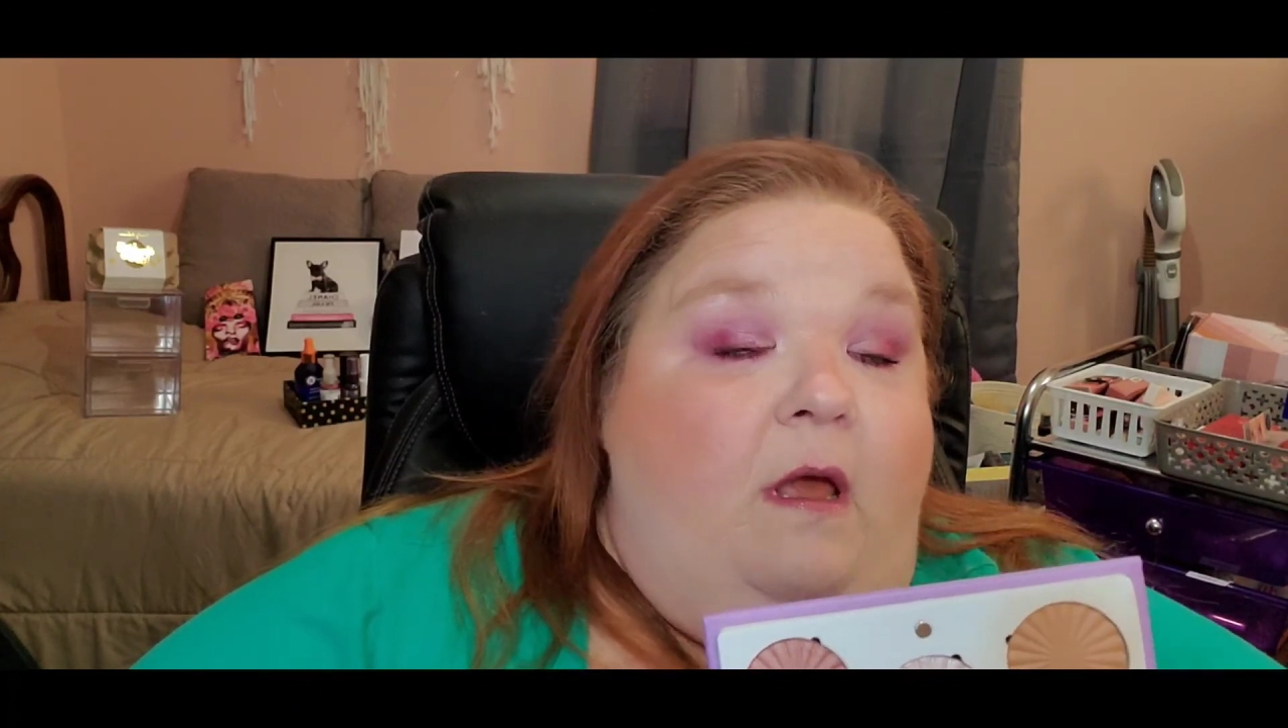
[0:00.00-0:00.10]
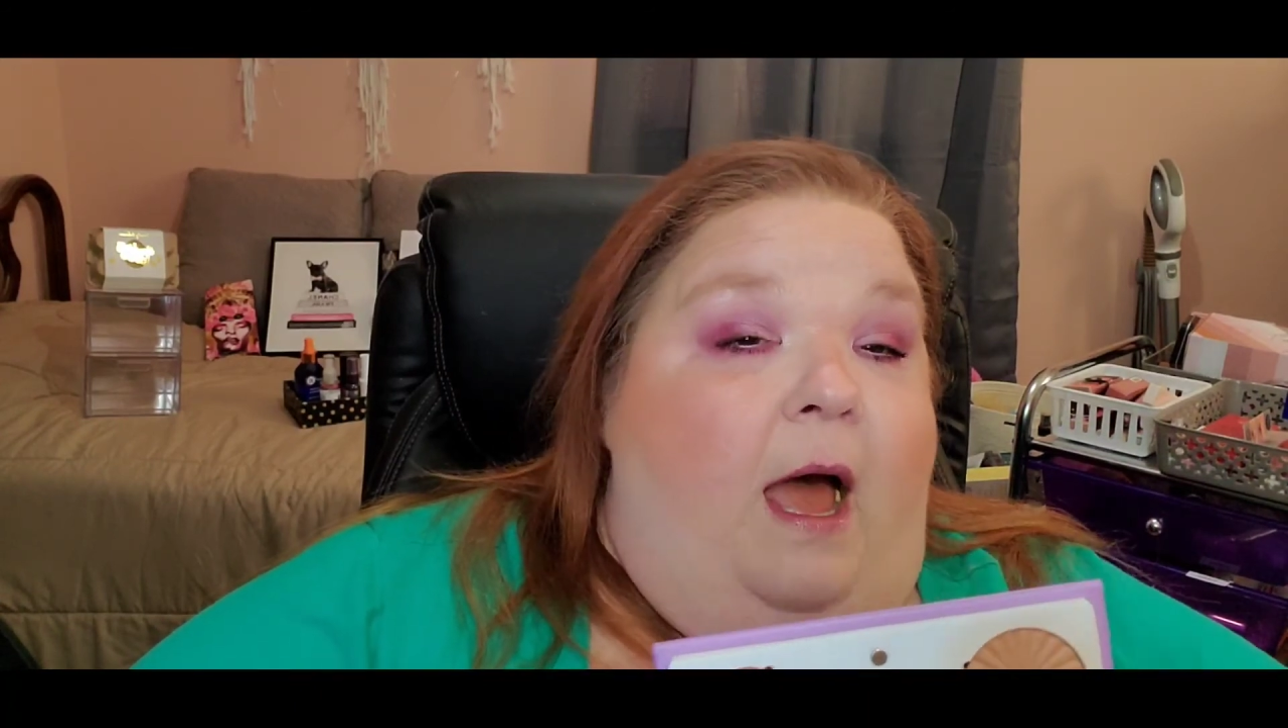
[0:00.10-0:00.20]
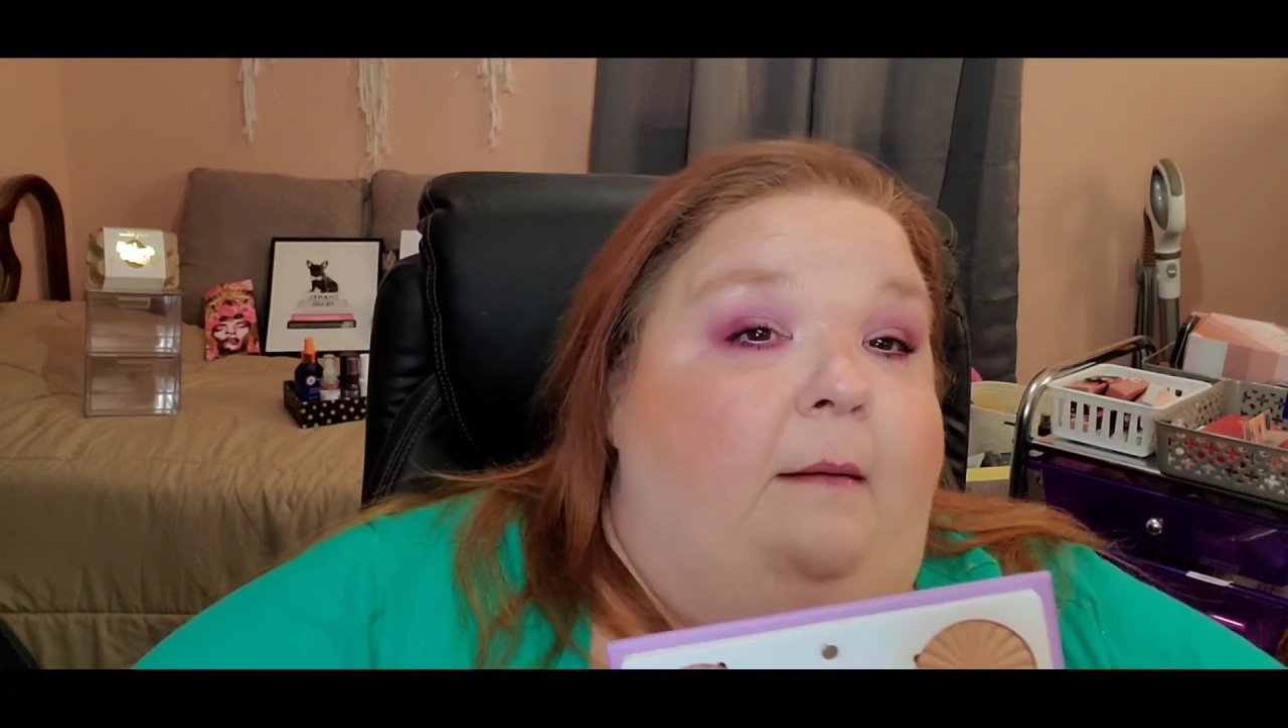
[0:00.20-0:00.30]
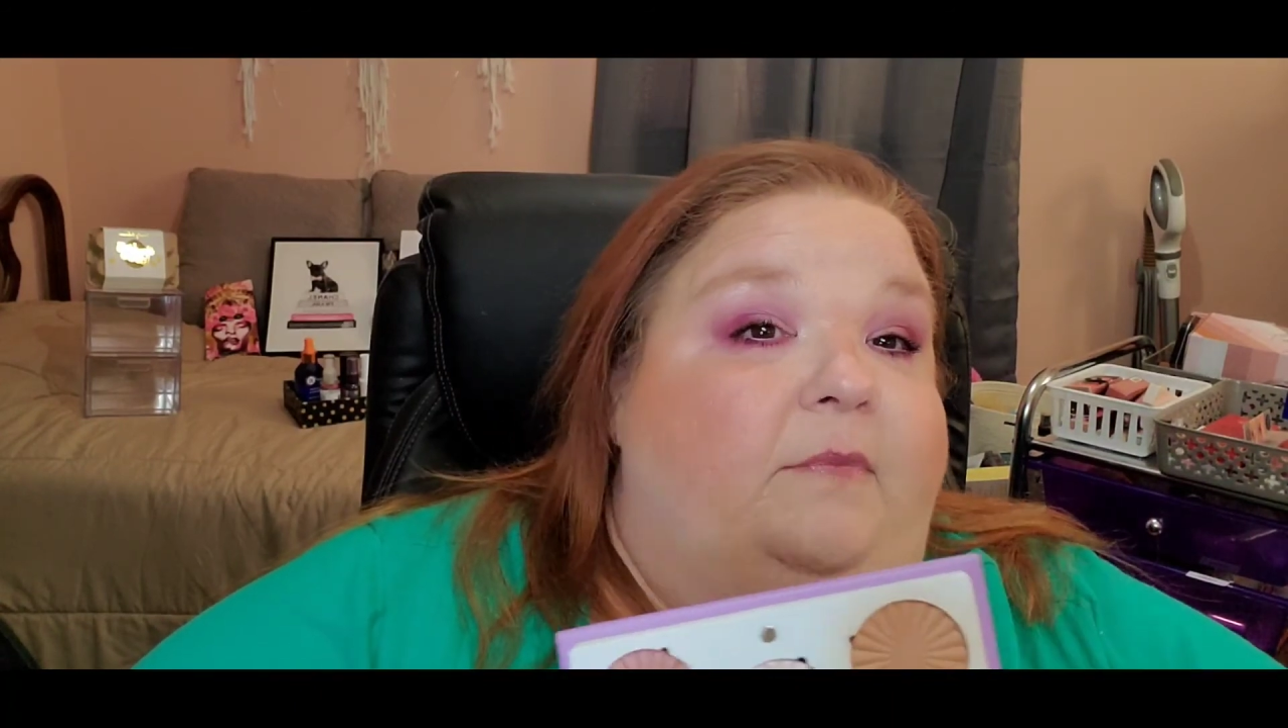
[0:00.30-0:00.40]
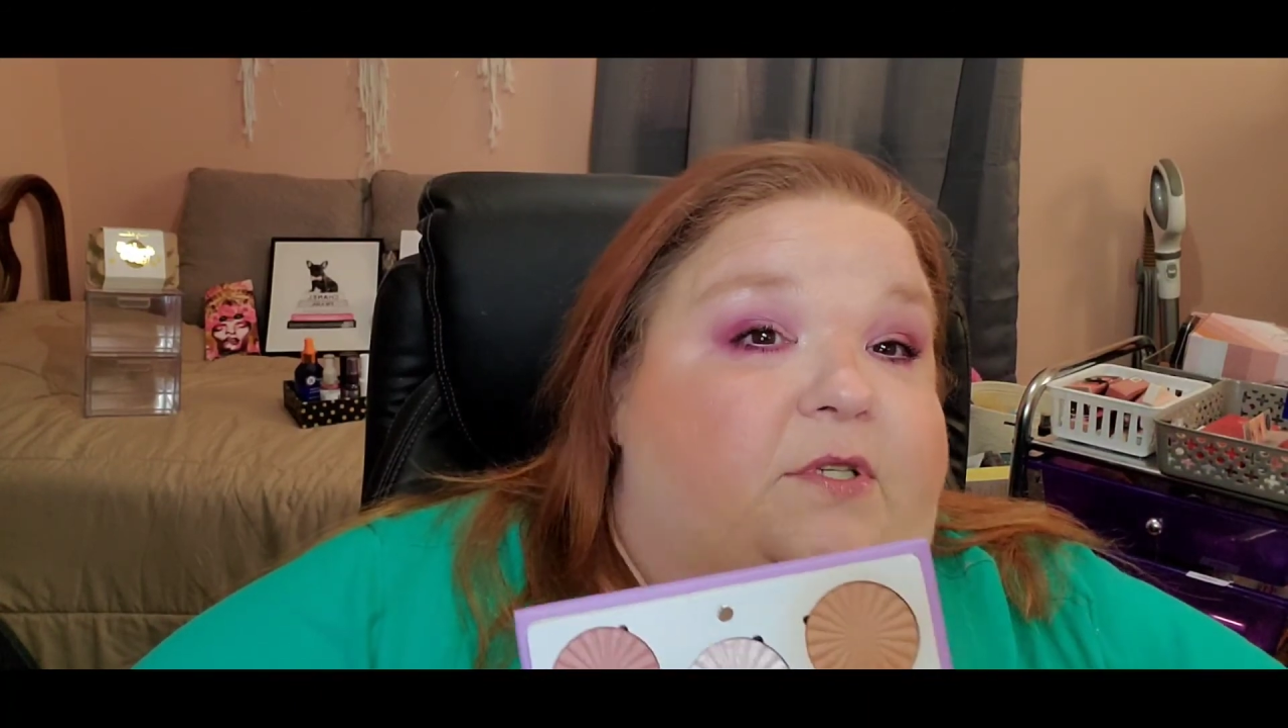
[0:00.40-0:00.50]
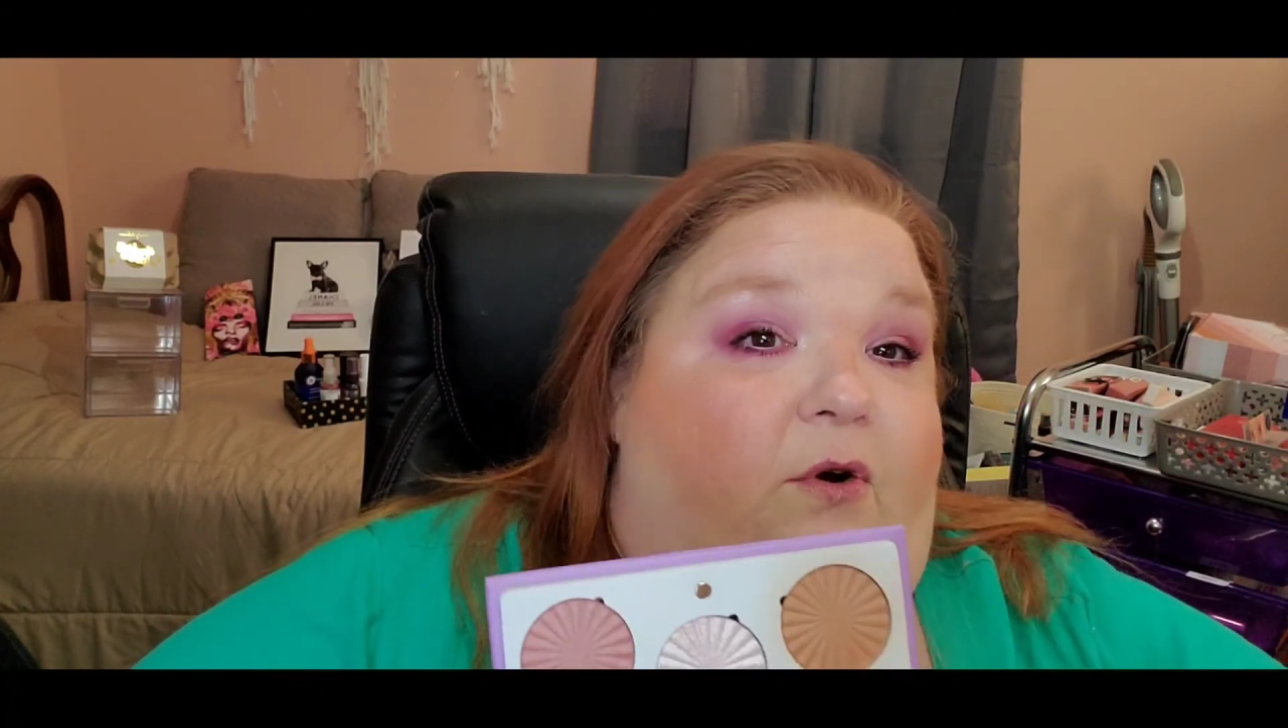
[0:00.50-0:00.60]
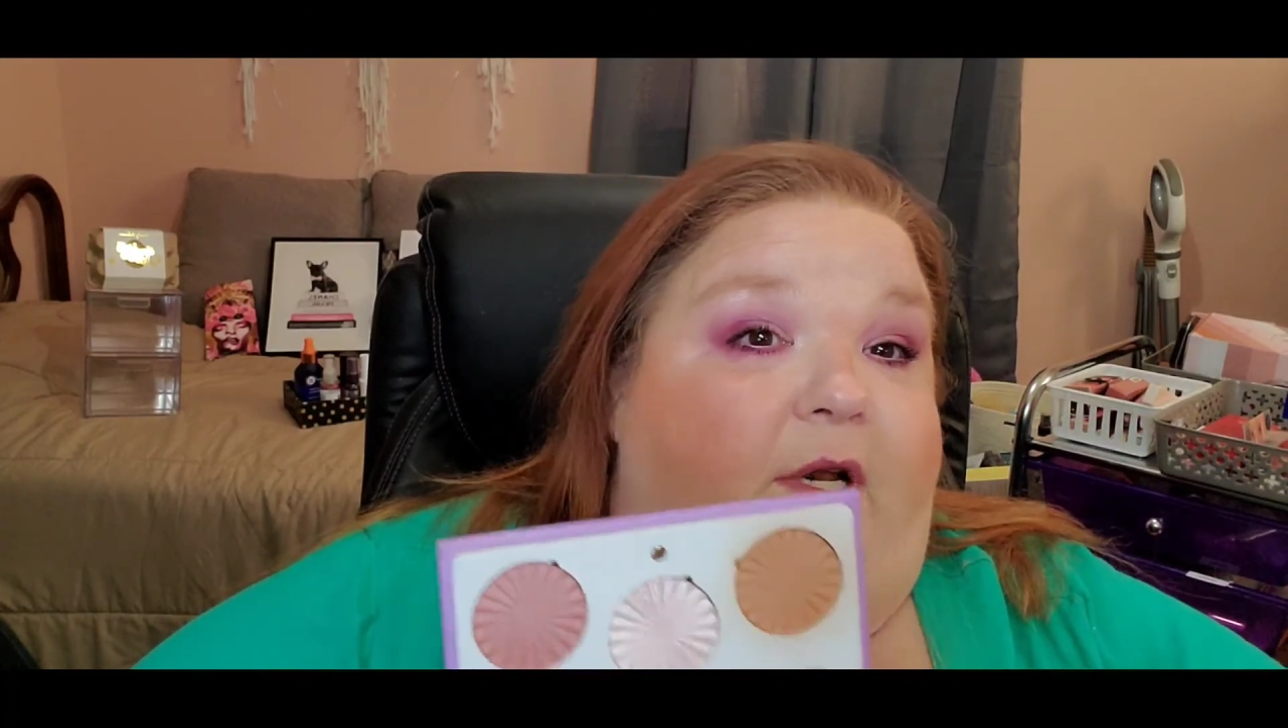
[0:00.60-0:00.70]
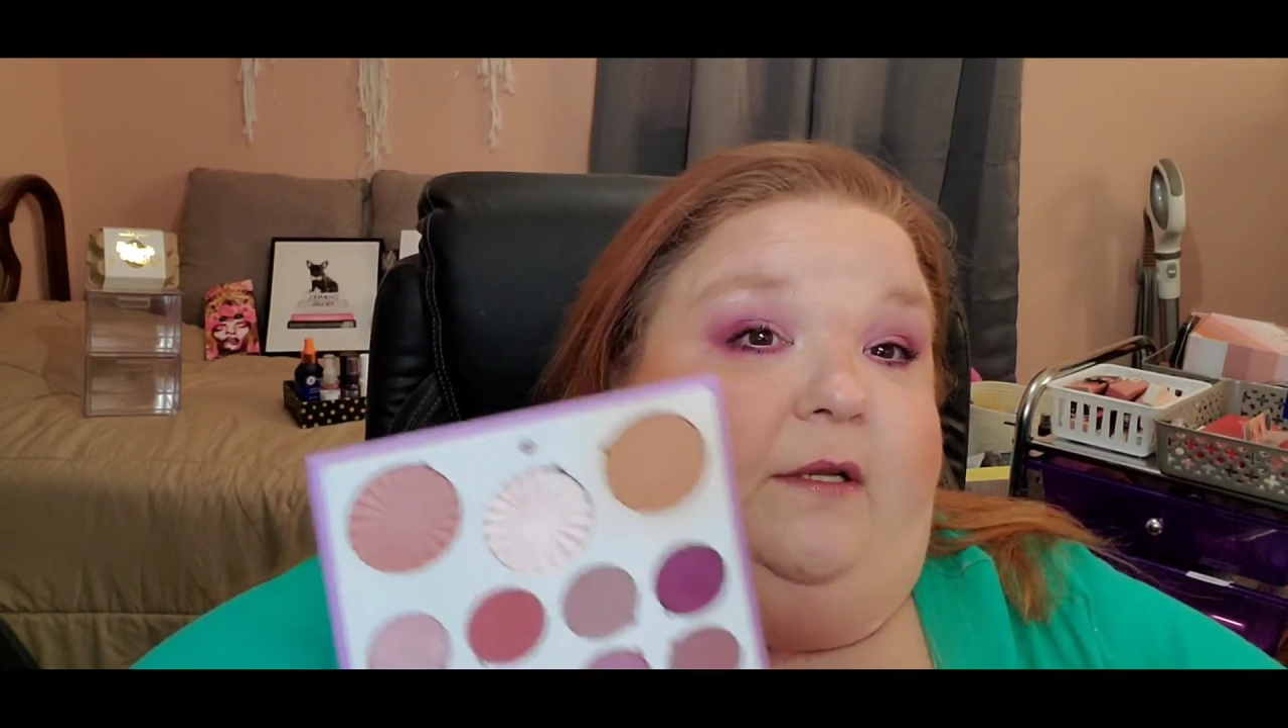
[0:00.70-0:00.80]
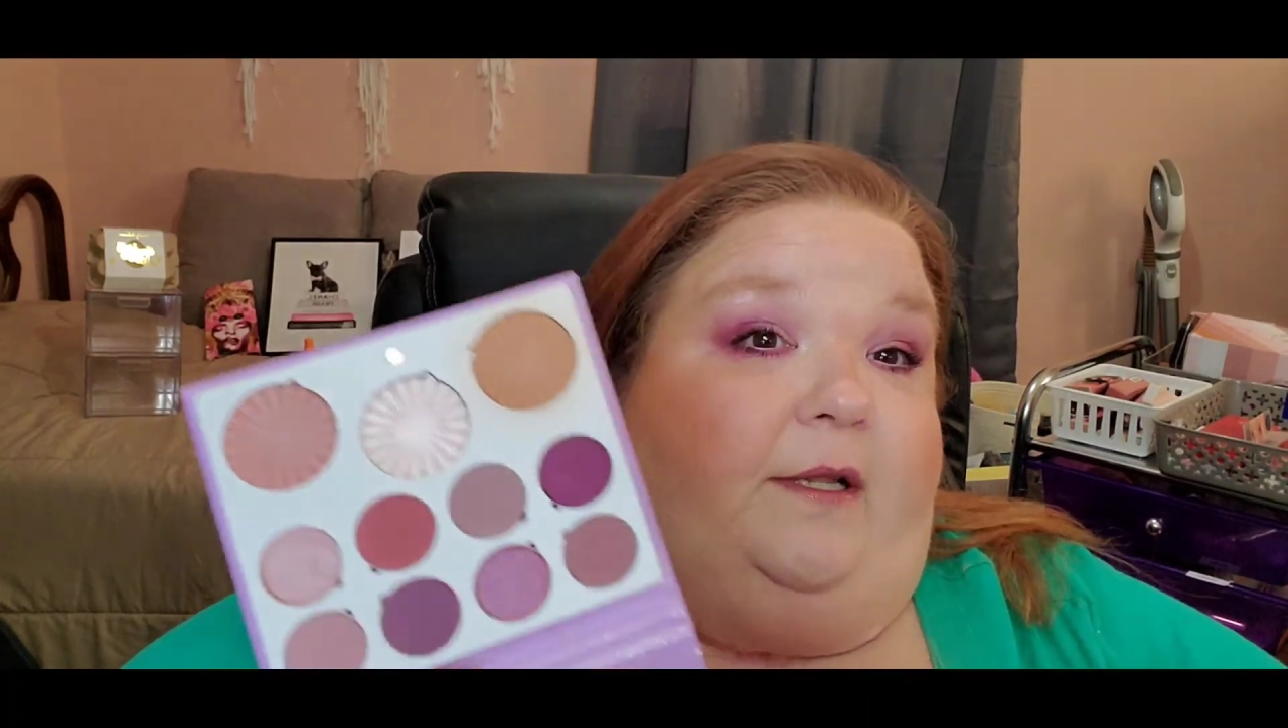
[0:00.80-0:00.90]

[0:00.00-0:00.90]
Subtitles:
I'm starting to